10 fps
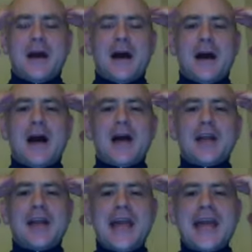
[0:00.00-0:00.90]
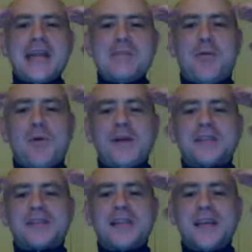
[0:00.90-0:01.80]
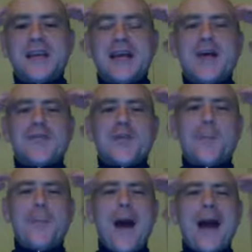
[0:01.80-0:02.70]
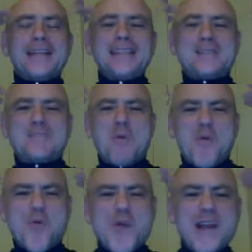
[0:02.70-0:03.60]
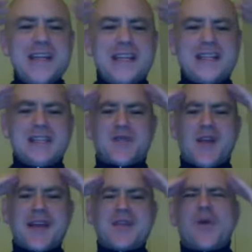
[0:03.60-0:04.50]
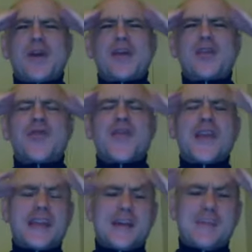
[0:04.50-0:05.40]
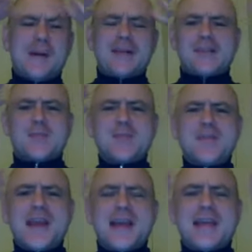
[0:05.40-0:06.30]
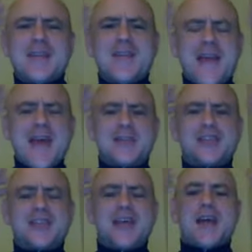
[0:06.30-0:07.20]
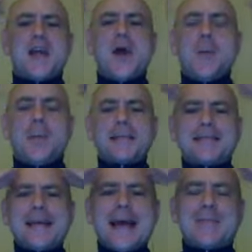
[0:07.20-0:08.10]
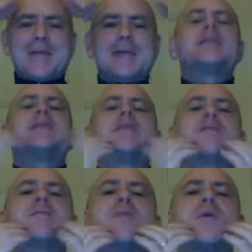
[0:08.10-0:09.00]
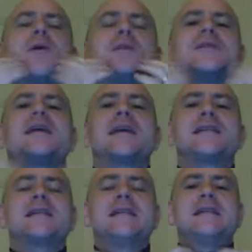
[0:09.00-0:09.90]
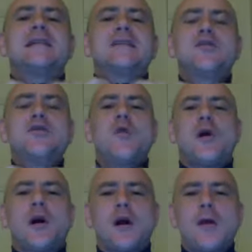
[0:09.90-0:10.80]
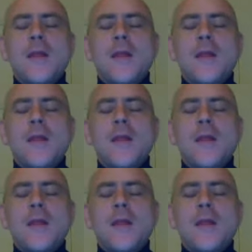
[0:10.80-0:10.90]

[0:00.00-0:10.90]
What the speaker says: on endpoints of your body's meridians, right? While you're thinking about some negative energy, and by tapping different points, the idea is you are